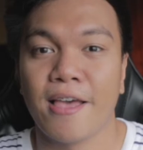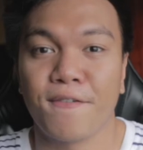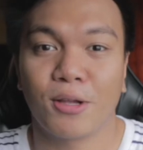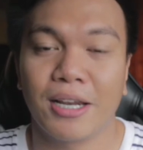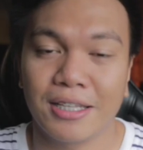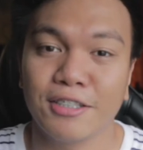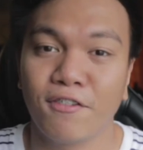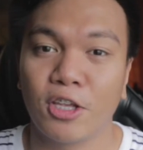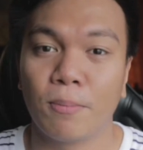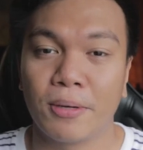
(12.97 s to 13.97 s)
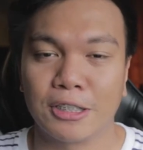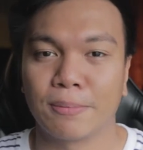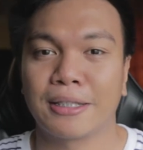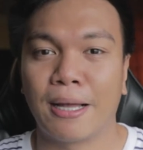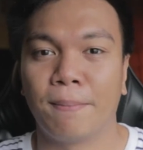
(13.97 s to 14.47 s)
If you click this video because
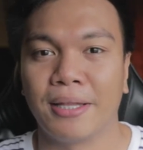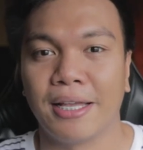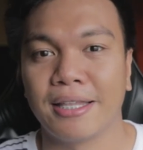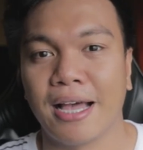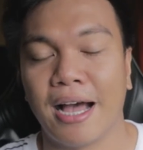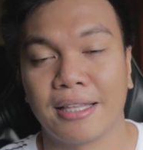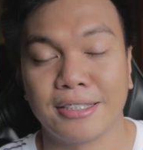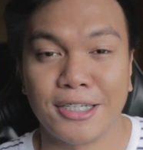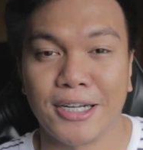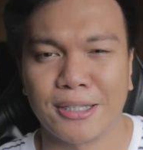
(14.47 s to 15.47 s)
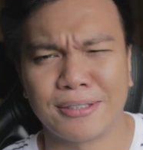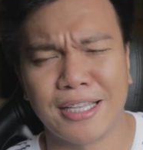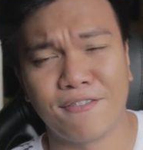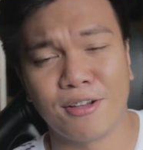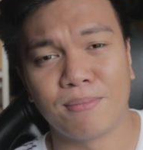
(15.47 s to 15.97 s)
of a thumbnail na the secret to
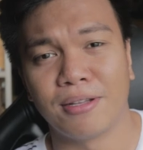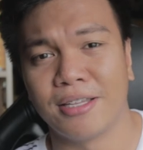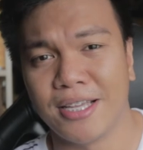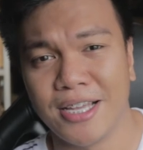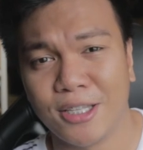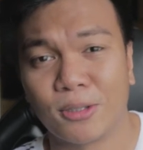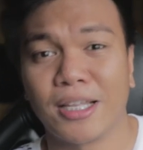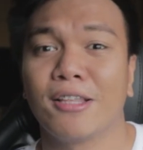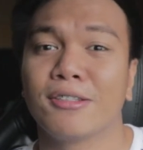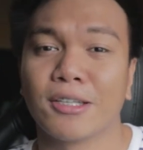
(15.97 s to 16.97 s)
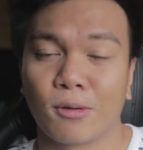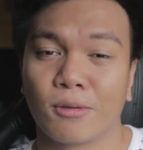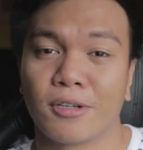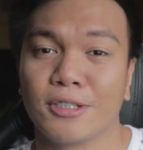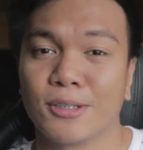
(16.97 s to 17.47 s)
saving money, to tell you the
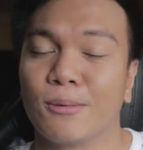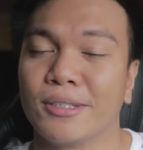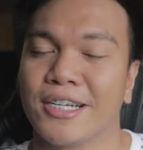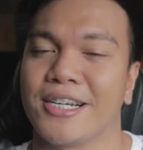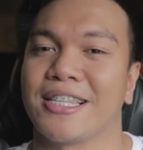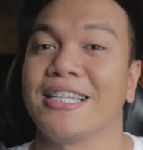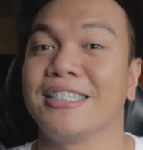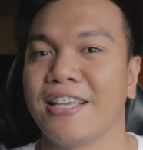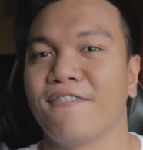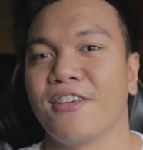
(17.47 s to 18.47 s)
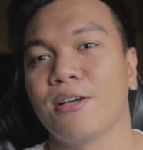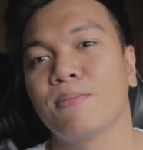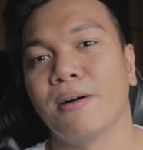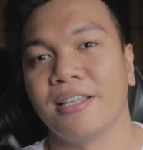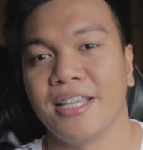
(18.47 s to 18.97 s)
truth, there's no secret in saving
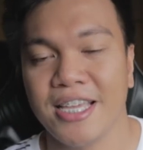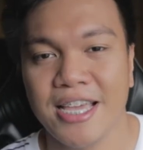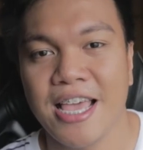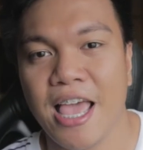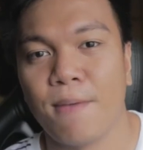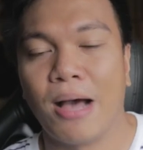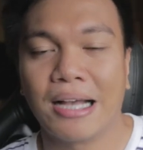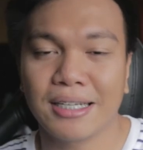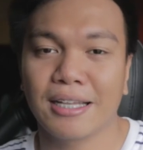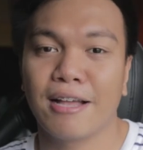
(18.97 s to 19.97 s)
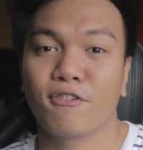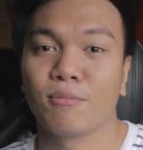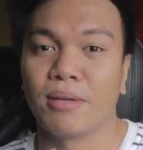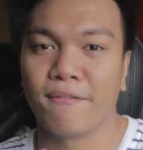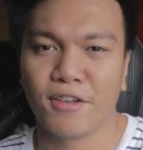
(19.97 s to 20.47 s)
money. Ipaasa ka lang
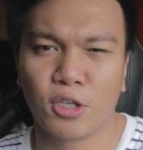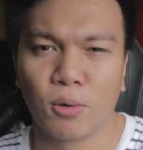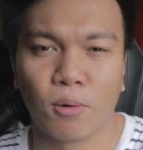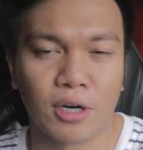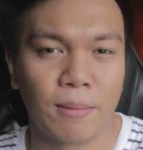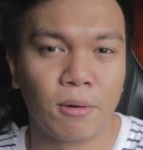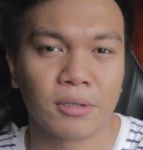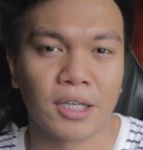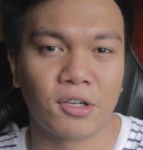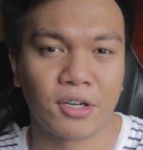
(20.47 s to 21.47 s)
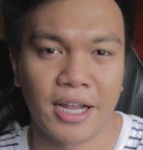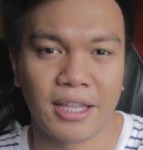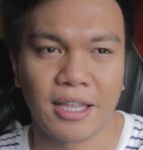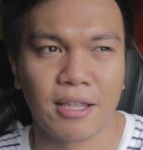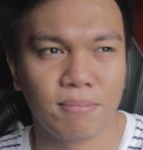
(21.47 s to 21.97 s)
from a video or a book that you
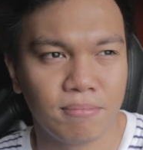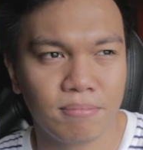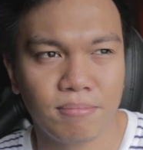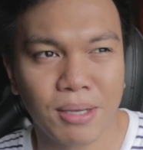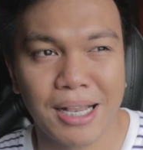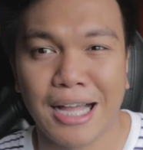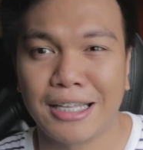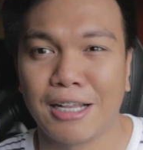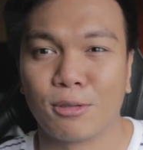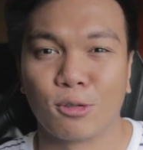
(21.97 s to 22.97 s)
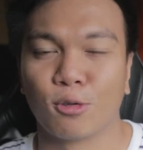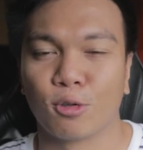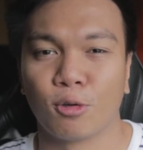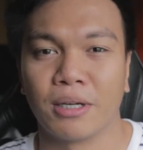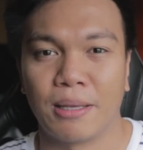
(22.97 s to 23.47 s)
read and bigla ka na lang
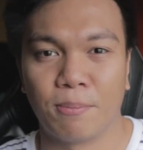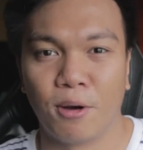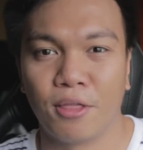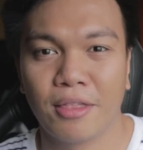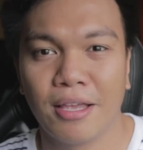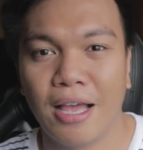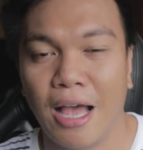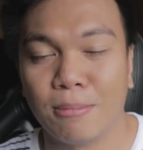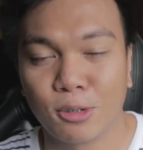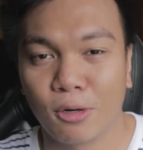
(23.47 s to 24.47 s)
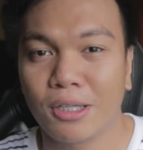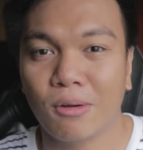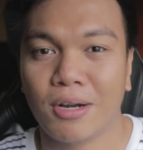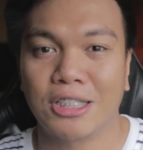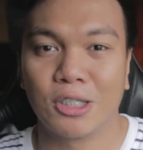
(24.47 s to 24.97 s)
matututo mag-ipon. I'm sorry
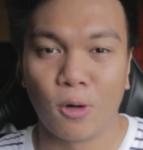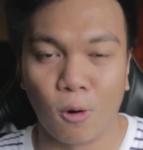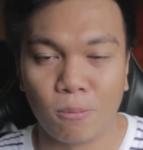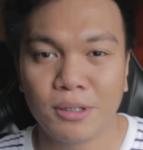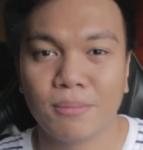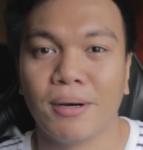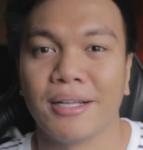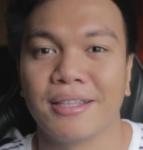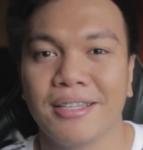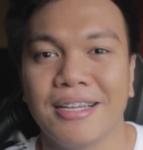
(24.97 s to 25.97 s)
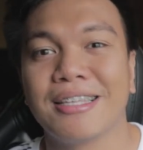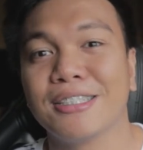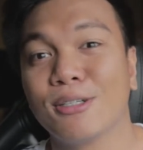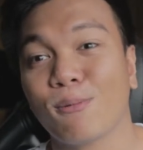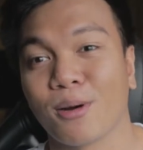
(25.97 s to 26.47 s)
to crush your hopes, but it
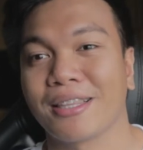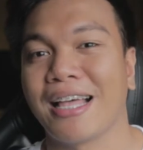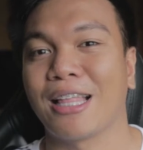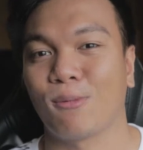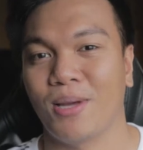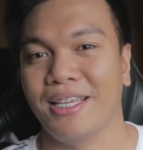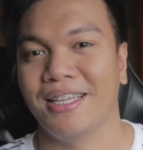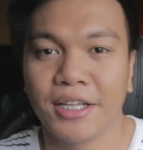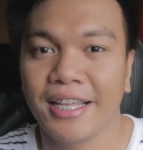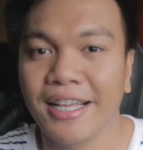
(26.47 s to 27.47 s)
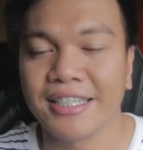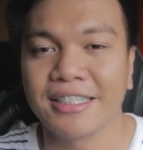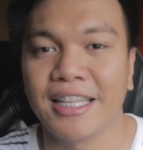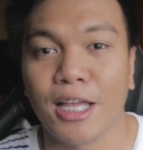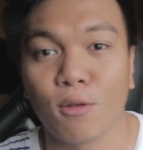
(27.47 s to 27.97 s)
doesn't work that way. Reading,
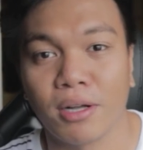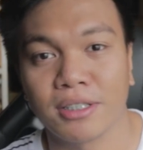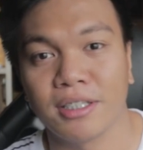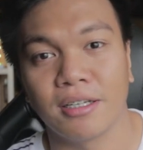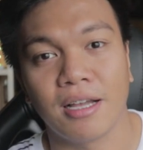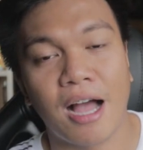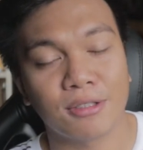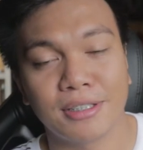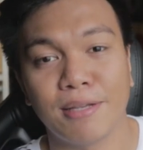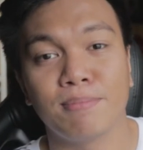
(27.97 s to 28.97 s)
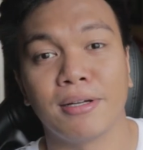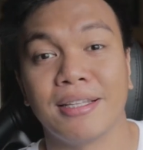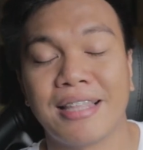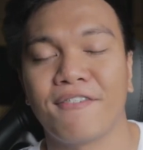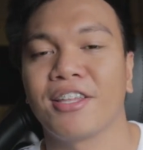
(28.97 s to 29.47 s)
listening, and watching how to save
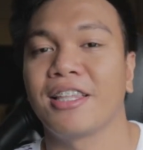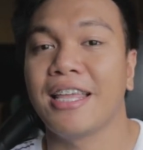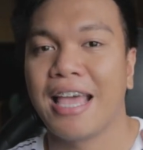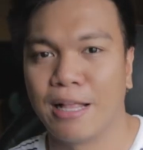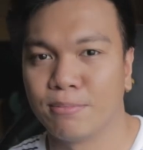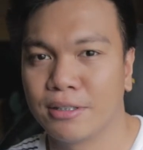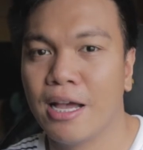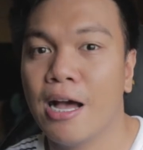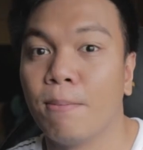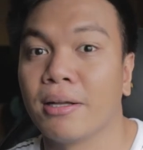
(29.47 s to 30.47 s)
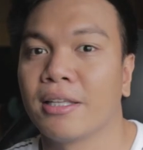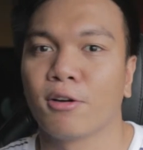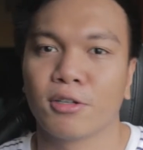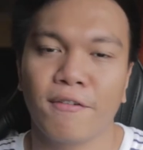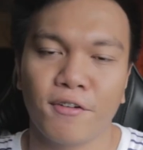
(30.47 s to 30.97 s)
money definitely helps, but in
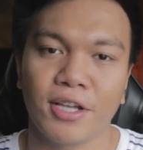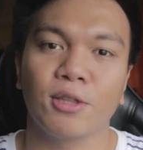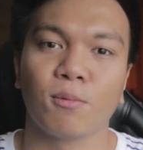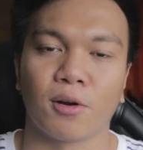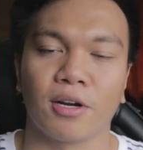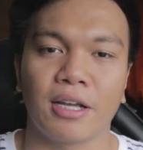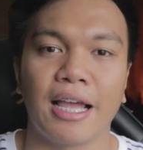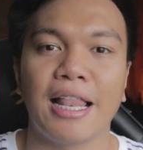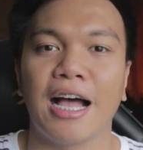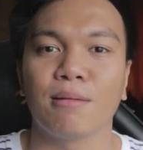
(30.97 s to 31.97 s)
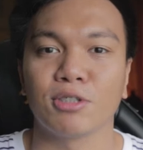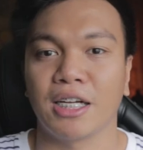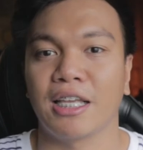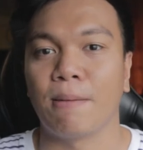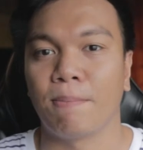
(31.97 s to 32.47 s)
order for it to work, kailangan mo
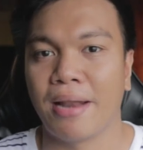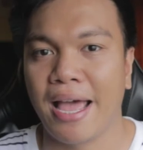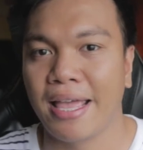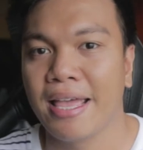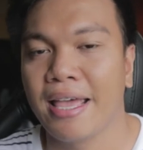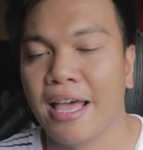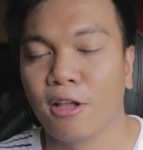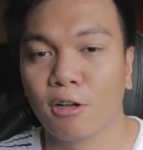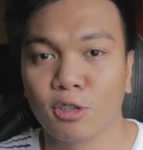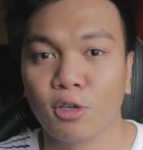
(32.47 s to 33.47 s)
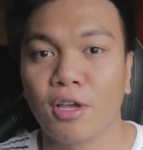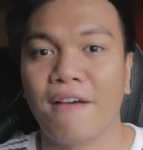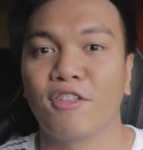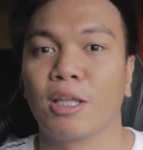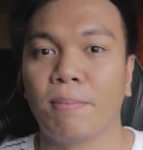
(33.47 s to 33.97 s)
siyang i-apply. And also, you
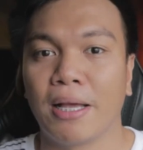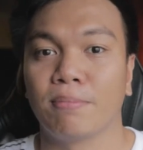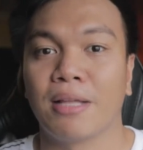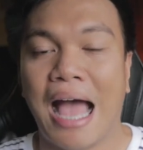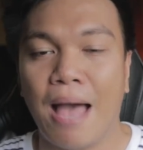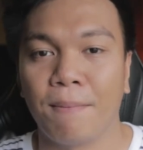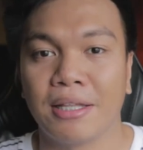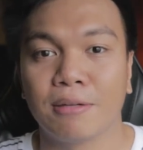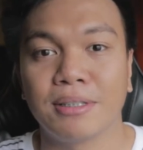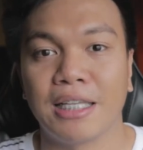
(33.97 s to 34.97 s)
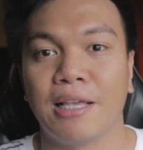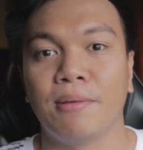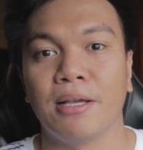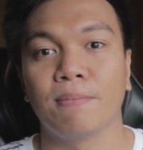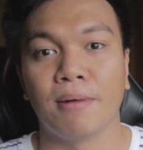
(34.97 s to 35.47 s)
have to develop the habit of
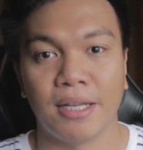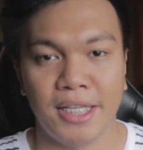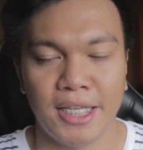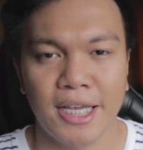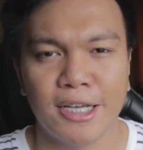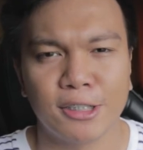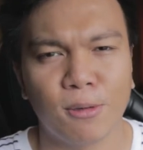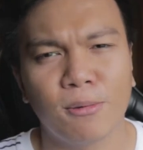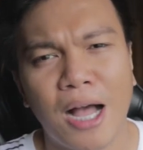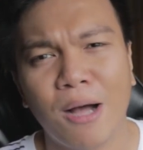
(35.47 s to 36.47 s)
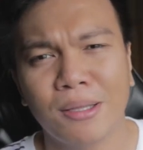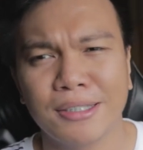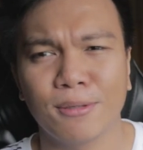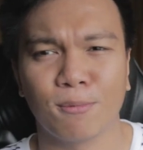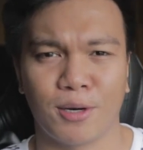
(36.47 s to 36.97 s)
saving money. So, how
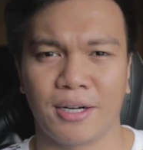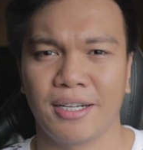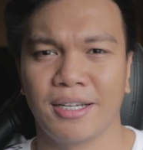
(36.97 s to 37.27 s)
does it work?